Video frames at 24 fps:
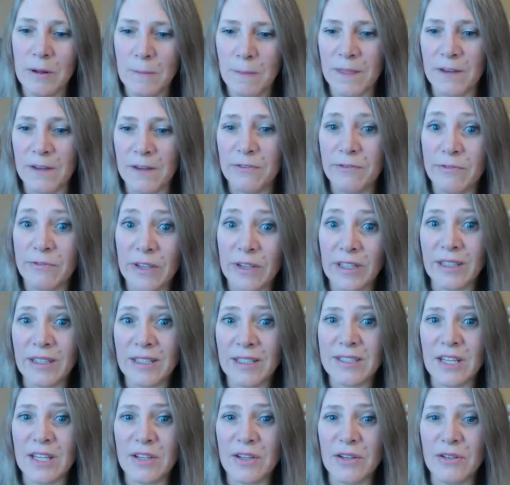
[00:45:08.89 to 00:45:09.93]
the
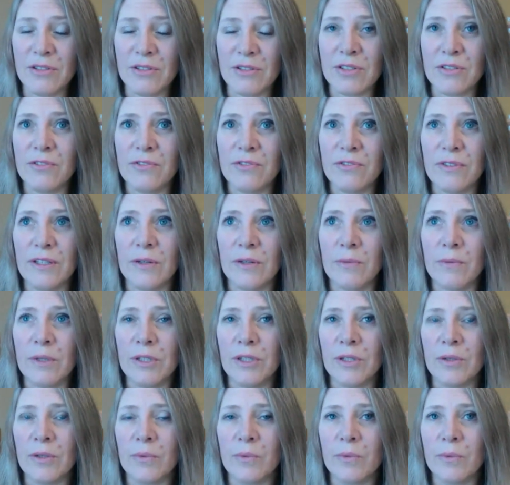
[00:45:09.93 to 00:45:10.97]
feelings that you should feel when
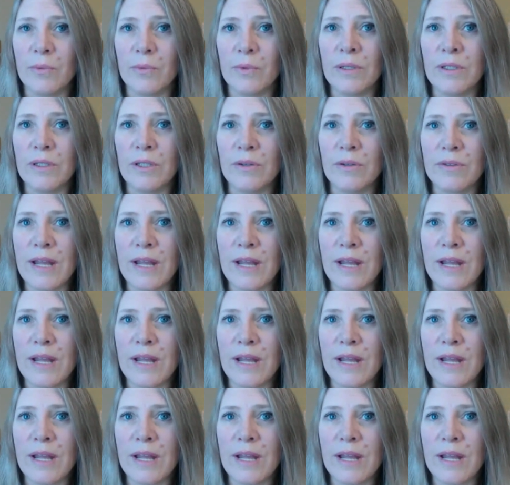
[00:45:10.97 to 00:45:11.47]
you're